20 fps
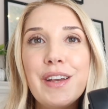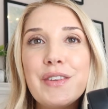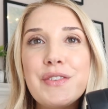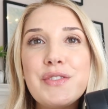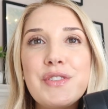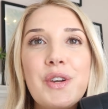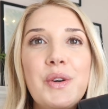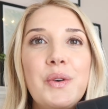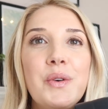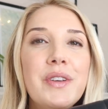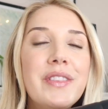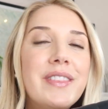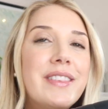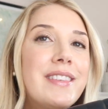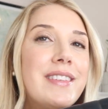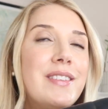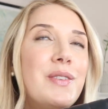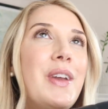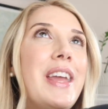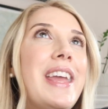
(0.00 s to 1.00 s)
So
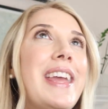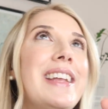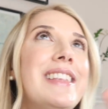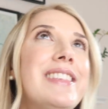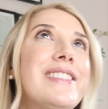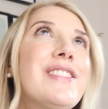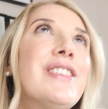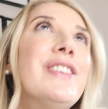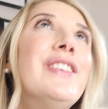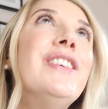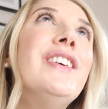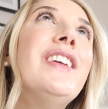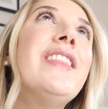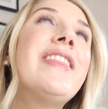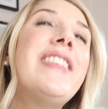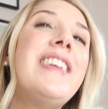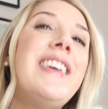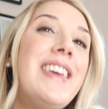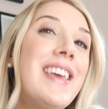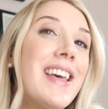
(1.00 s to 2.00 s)
to answer
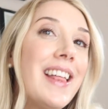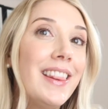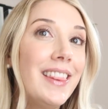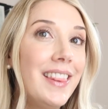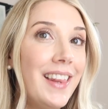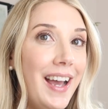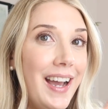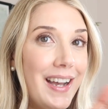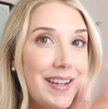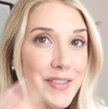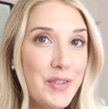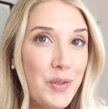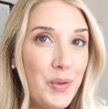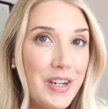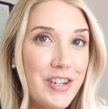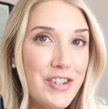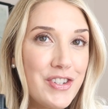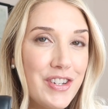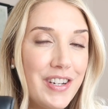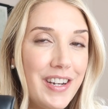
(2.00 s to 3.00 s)
the last
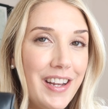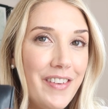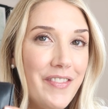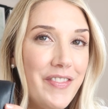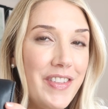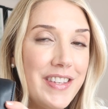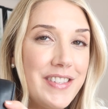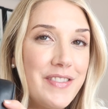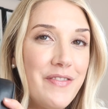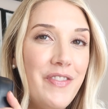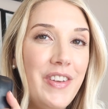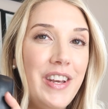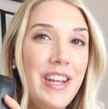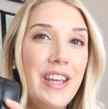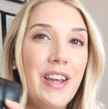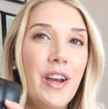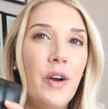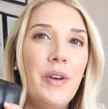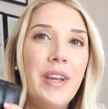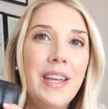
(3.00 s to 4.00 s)
question of this
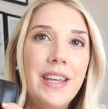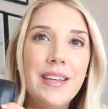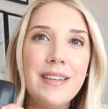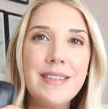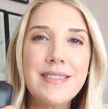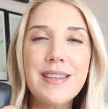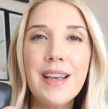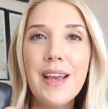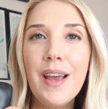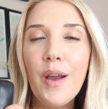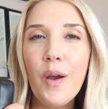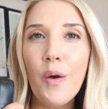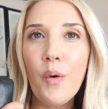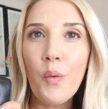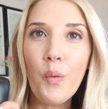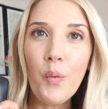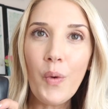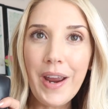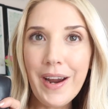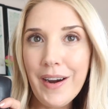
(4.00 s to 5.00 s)
video is,
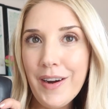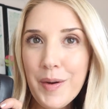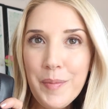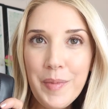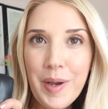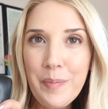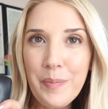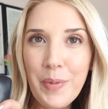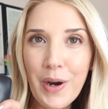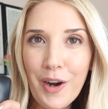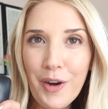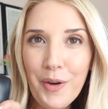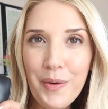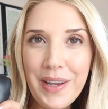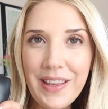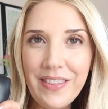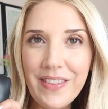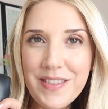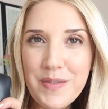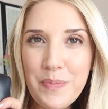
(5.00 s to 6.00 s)
where am I
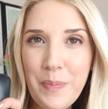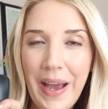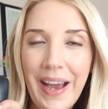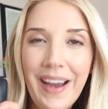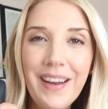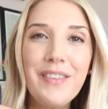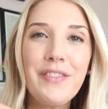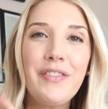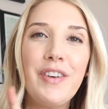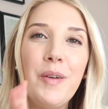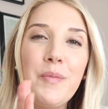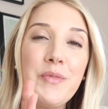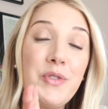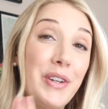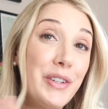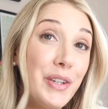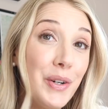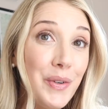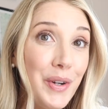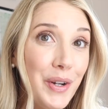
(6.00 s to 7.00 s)
borrowing this bag from? So
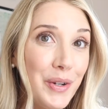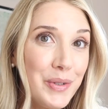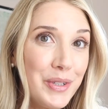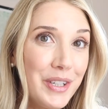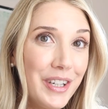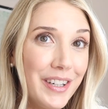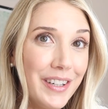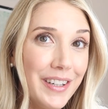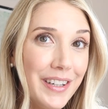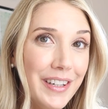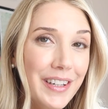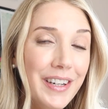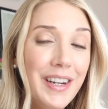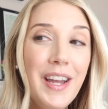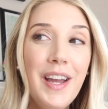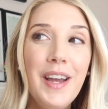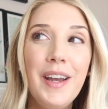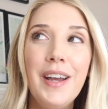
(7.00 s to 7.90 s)
I don't own her.